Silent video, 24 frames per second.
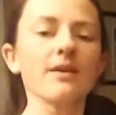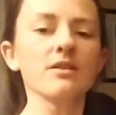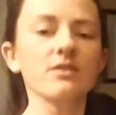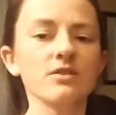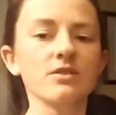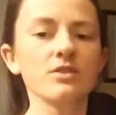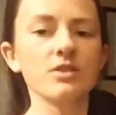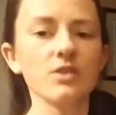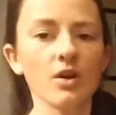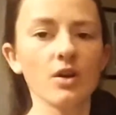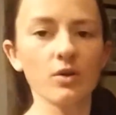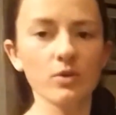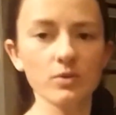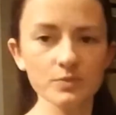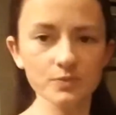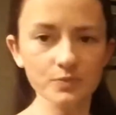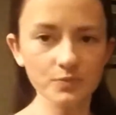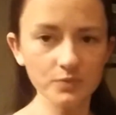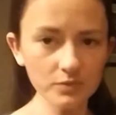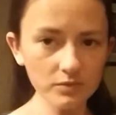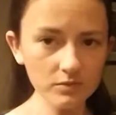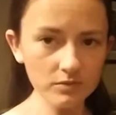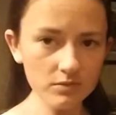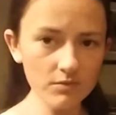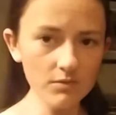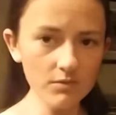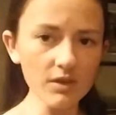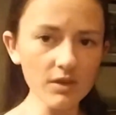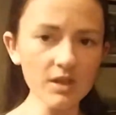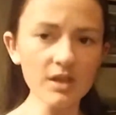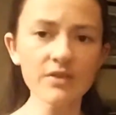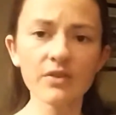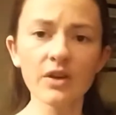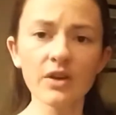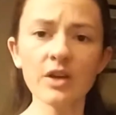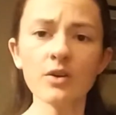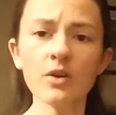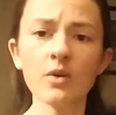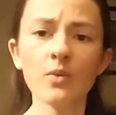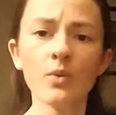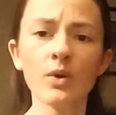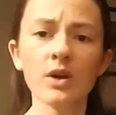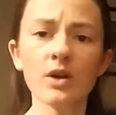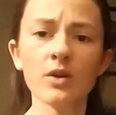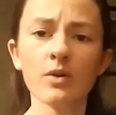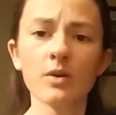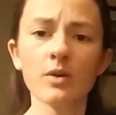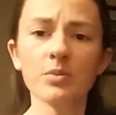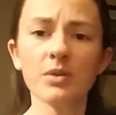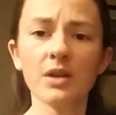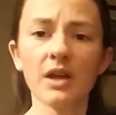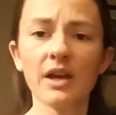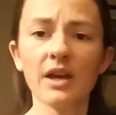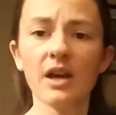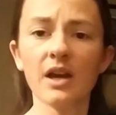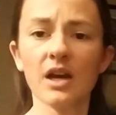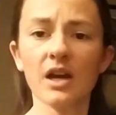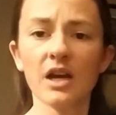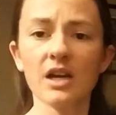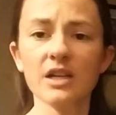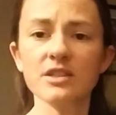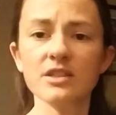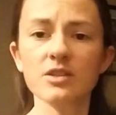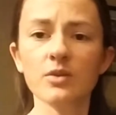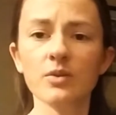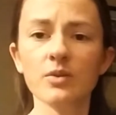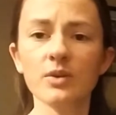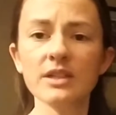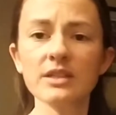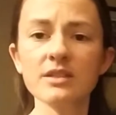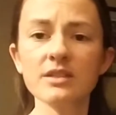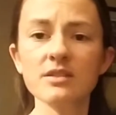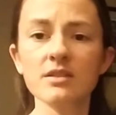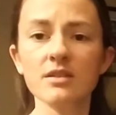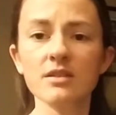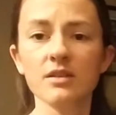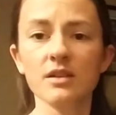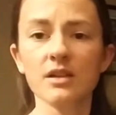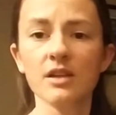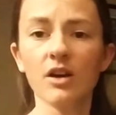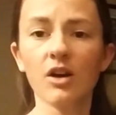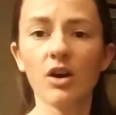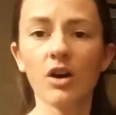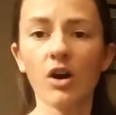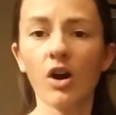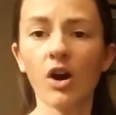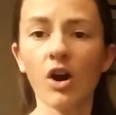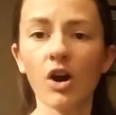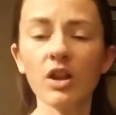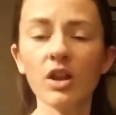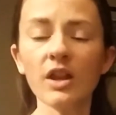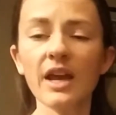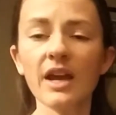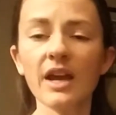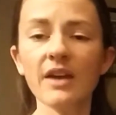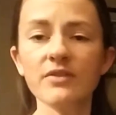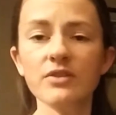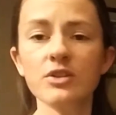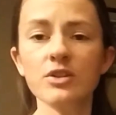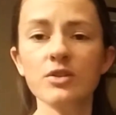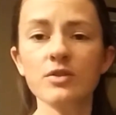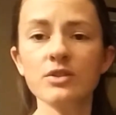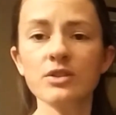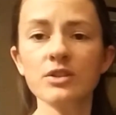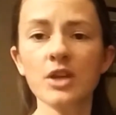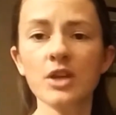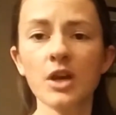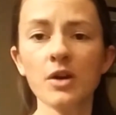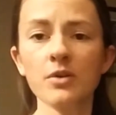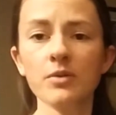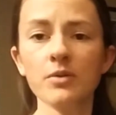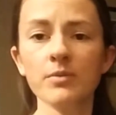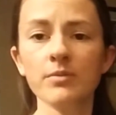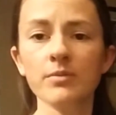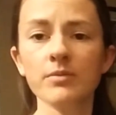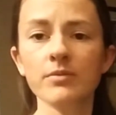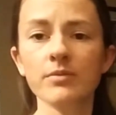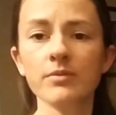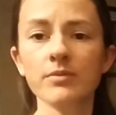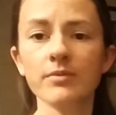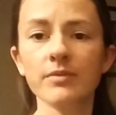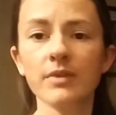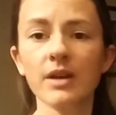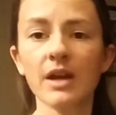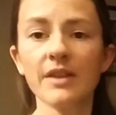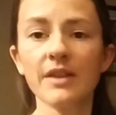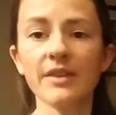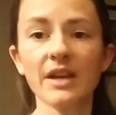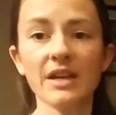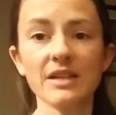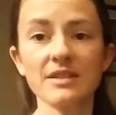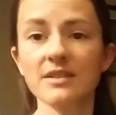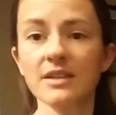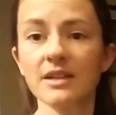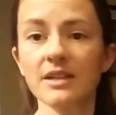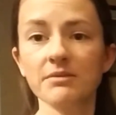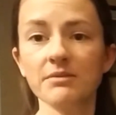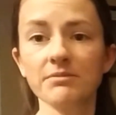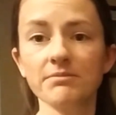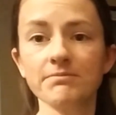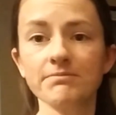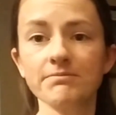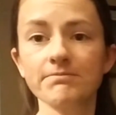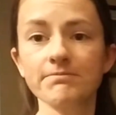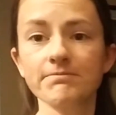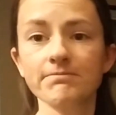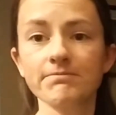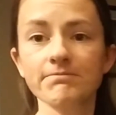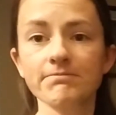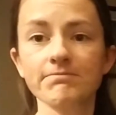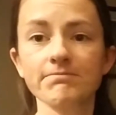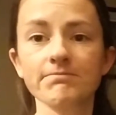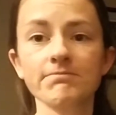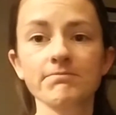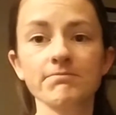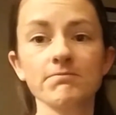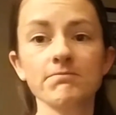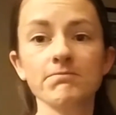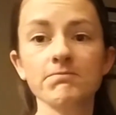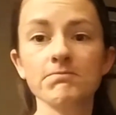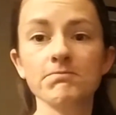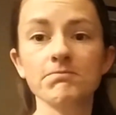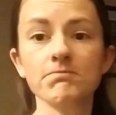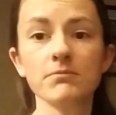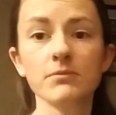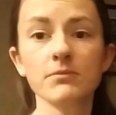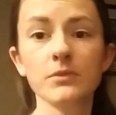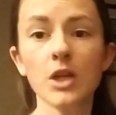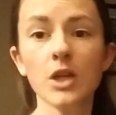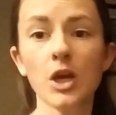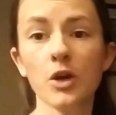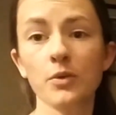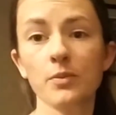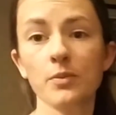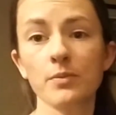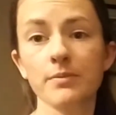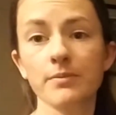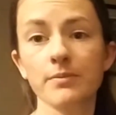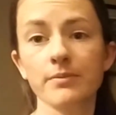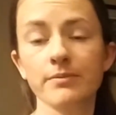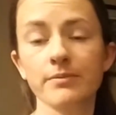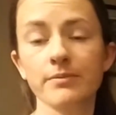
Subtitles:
So if I don't want to apply a consequence, all I have to do is no, and that's it. No.